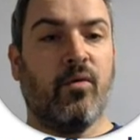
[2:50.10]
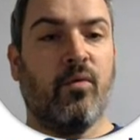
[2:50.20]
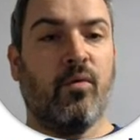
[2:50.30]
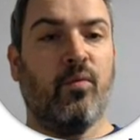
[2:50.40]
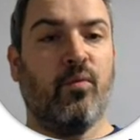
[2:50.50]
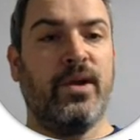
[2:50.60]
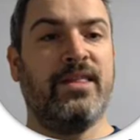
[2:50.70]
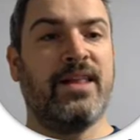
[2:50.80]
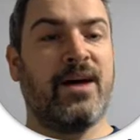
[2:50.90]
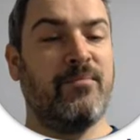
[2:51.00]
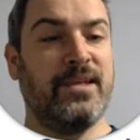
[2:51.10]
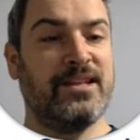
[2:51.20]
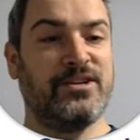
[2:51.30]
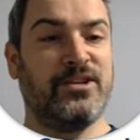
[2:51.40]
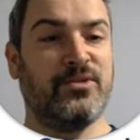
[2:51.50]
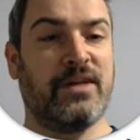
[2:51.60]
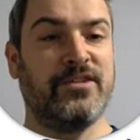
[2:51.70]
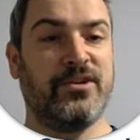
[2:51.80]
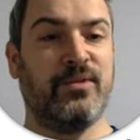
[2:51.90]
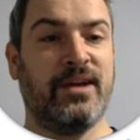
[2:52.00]
That means you don't have to
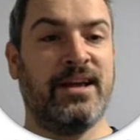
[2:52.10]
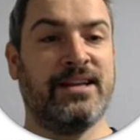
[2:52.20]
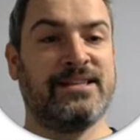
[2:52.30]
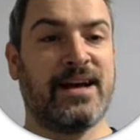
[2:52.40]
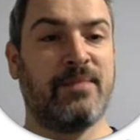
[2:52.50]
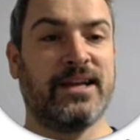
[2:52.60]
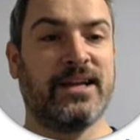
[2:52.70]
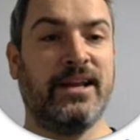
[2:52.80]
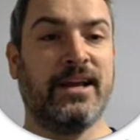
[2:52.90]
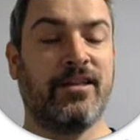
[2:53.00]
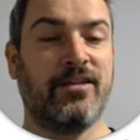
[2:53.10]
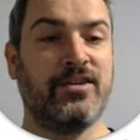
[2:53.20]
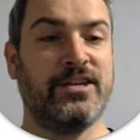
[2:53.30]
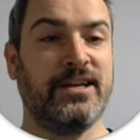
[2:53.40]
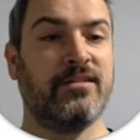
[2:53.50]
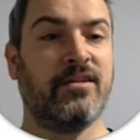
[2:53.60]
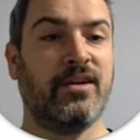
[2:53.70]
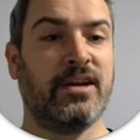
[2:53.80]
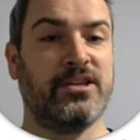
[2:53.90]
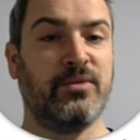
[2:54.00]
do the exams in year 13
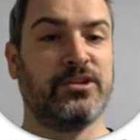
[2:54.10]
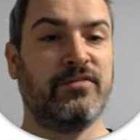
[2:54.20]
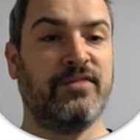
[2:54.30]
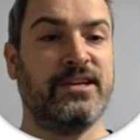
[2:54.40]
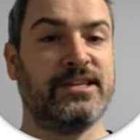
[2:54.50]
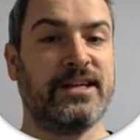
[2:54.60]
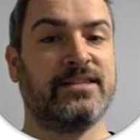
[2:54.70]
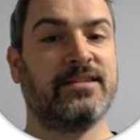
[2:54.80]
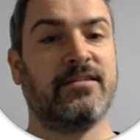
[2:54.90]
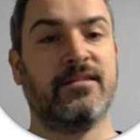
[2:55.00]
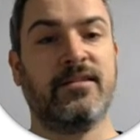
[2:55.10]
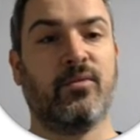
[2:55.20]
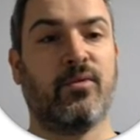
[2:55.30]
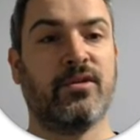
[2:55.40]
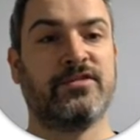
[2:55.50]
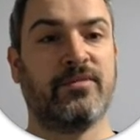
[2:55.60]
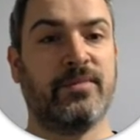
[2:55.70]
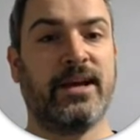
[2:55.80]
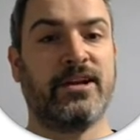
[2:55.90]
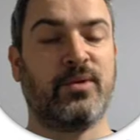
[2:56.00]
unless you wish to resit the ones from
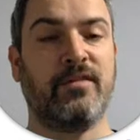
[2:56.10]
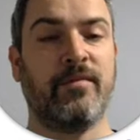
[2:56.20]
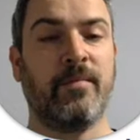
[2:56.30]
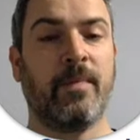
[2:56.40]
year 12,